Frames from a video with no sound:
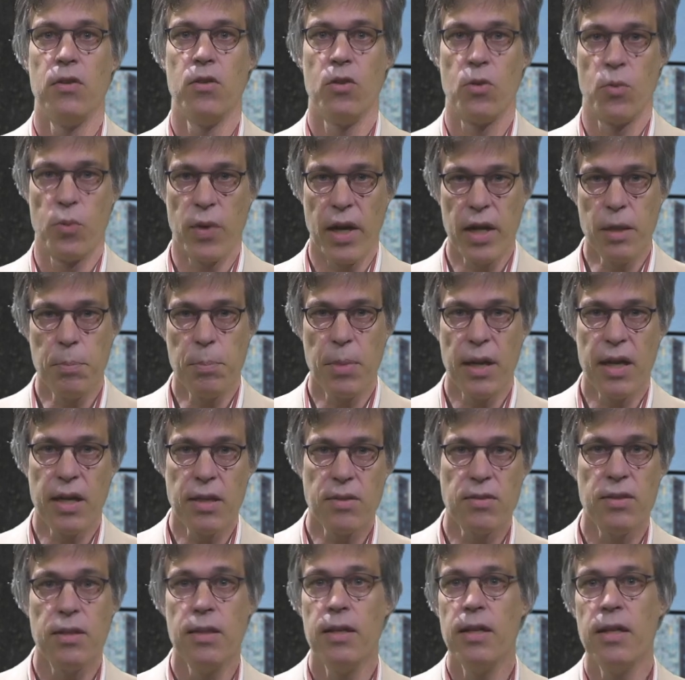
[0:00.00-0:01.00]
The right
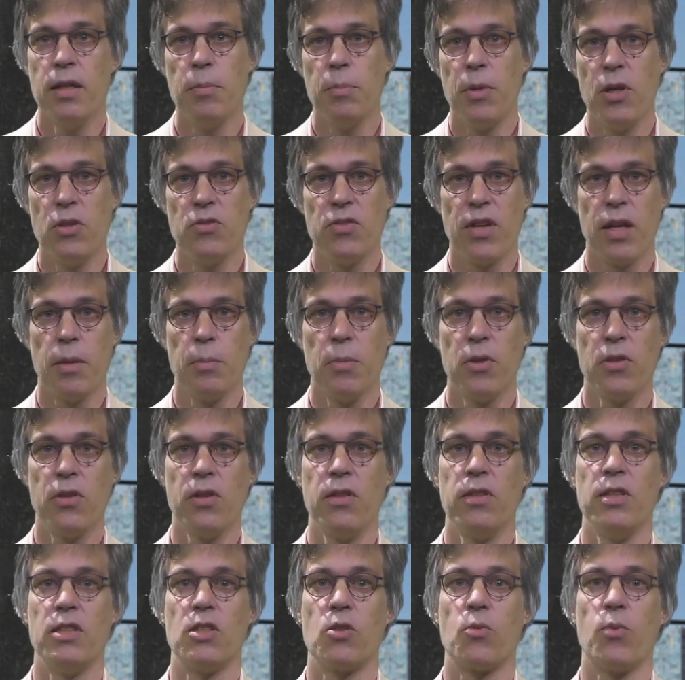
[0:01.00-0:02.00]
part in the Bowtie
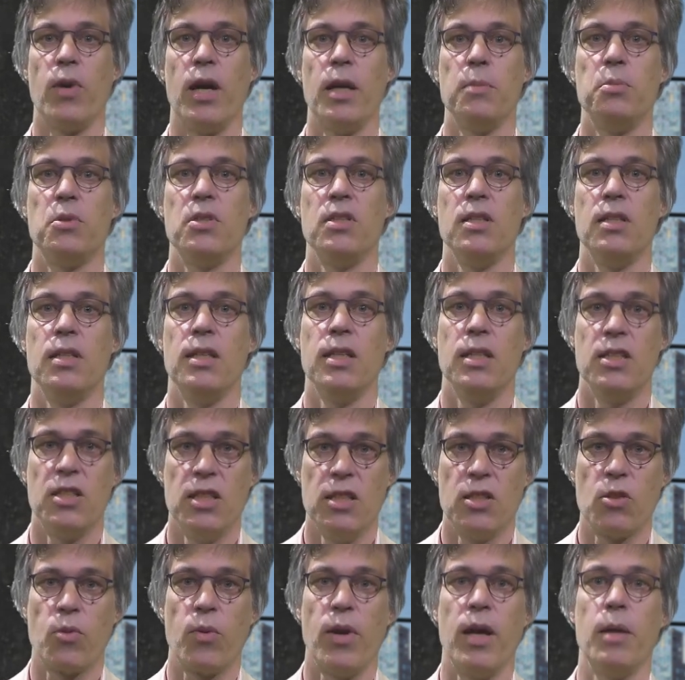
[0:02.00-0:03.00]
model is
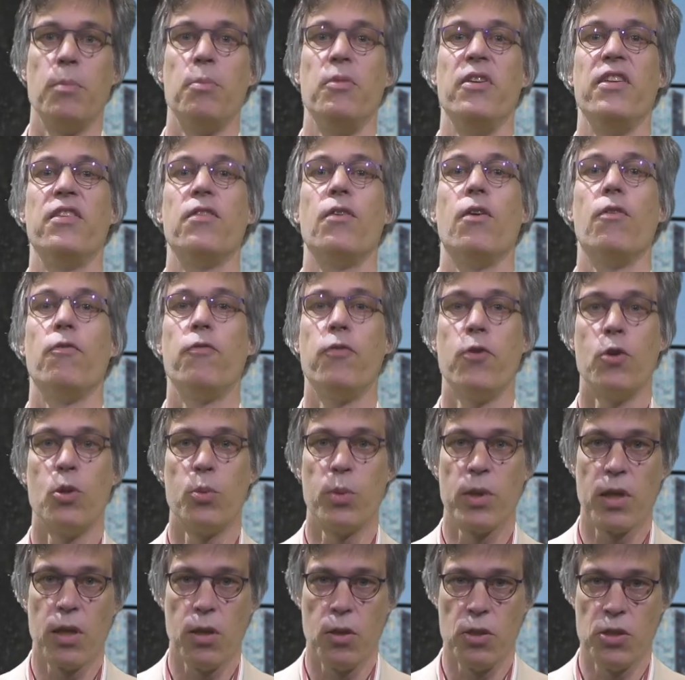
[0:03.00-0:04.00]
described with
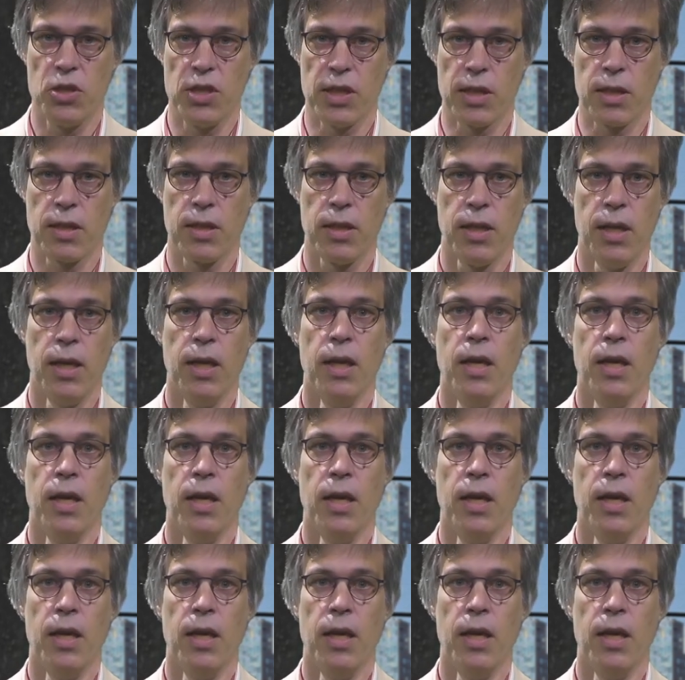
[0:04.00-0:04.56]
forward logic,